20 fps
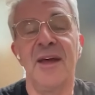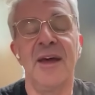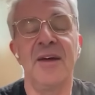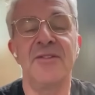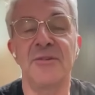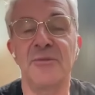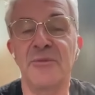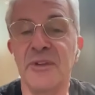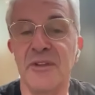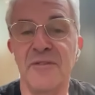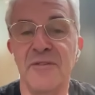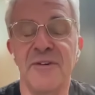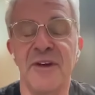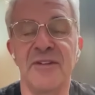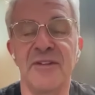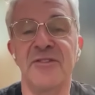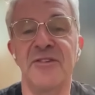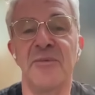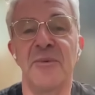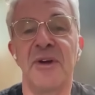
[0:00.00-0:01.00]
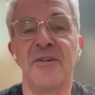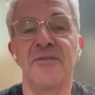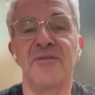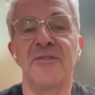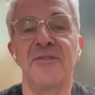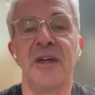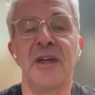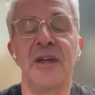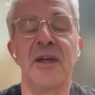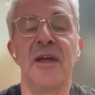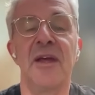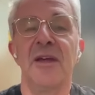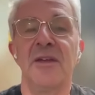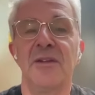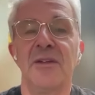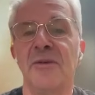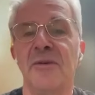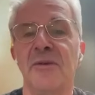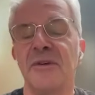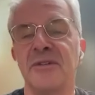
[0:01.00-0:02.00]
And it's a really fancy way of saying
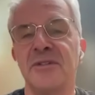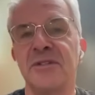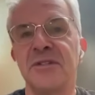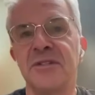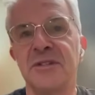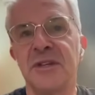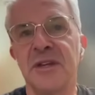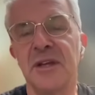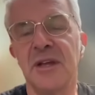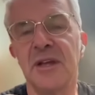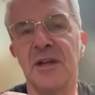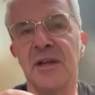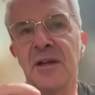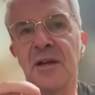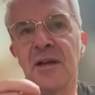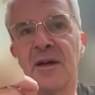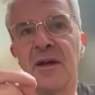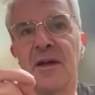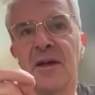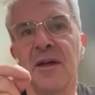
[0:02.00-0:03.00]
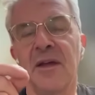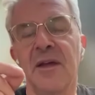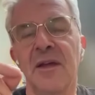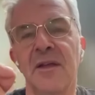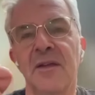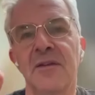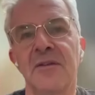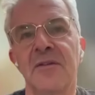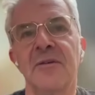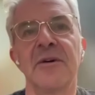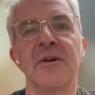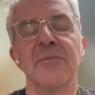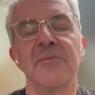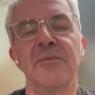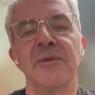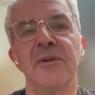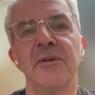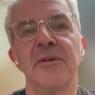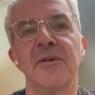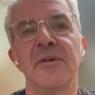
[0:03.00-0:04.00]
you could sing into a
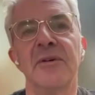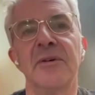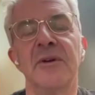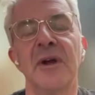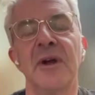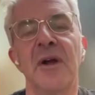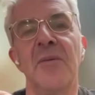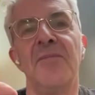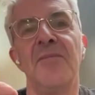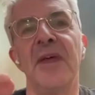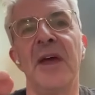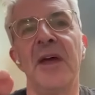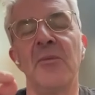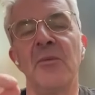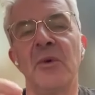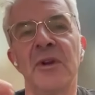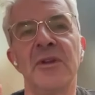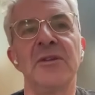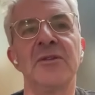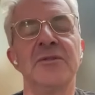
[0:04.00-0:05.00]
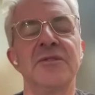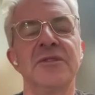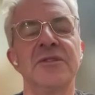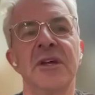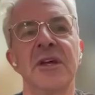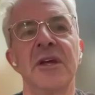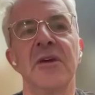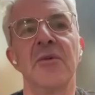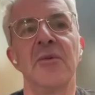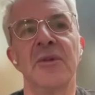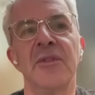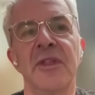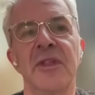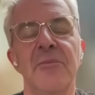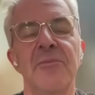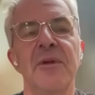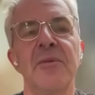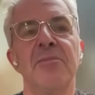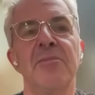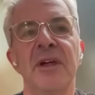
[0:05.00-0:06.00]
computer, and what you sing would
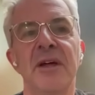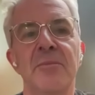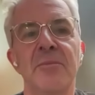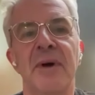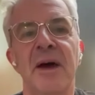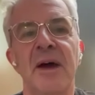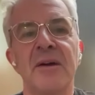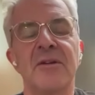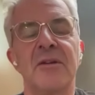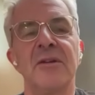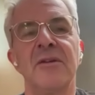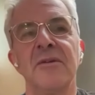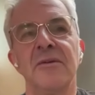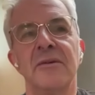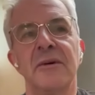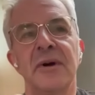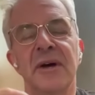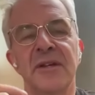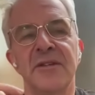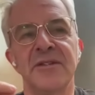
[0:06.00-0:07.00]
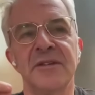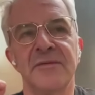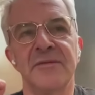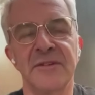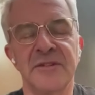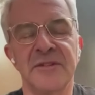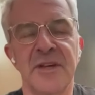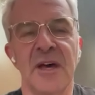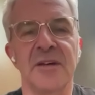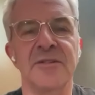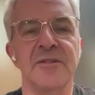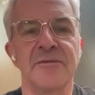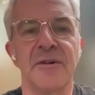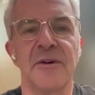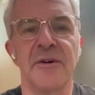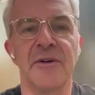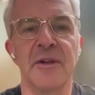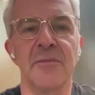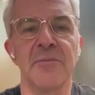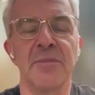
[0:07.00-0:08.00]
then be played back to you as if a
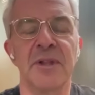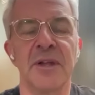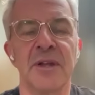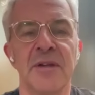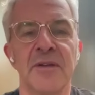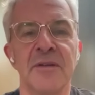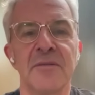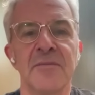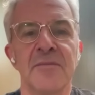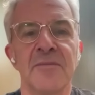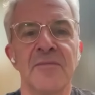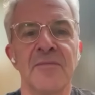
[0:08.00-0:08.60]
saxophone had played it.